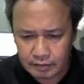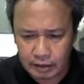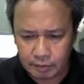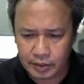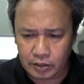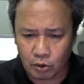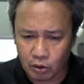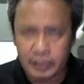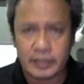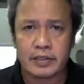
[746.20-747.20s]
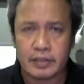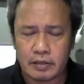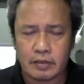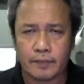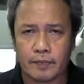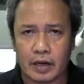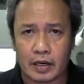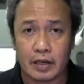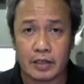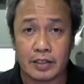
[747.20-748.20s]
because all this
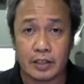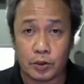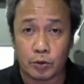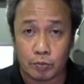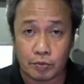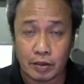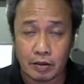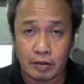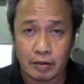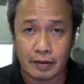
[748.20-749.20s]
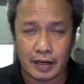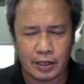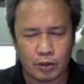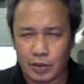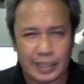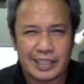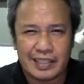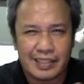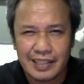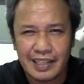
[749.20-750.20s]
occurs in a tube, right? You don't actually
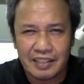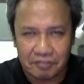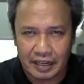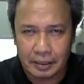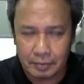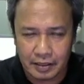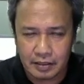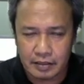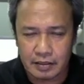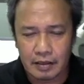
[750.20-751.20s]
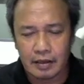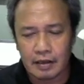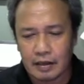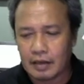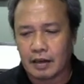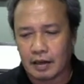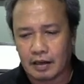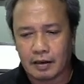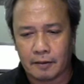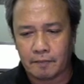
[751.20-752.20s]
see the fragments.
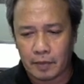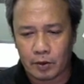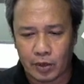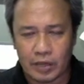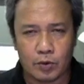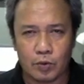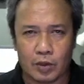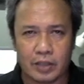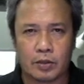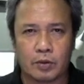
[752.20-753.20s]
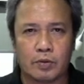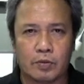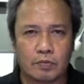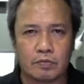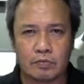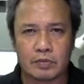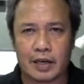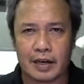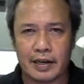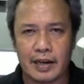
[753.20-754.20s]
When you want to
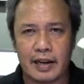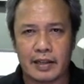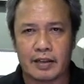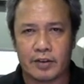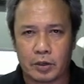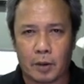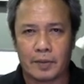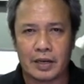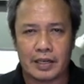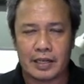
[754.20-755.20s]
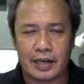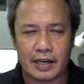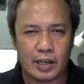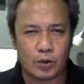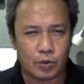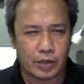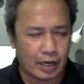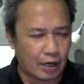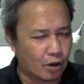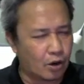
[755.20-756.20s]
create the recombinant DNA, you
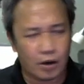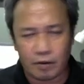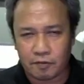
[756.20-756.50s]
get a lot of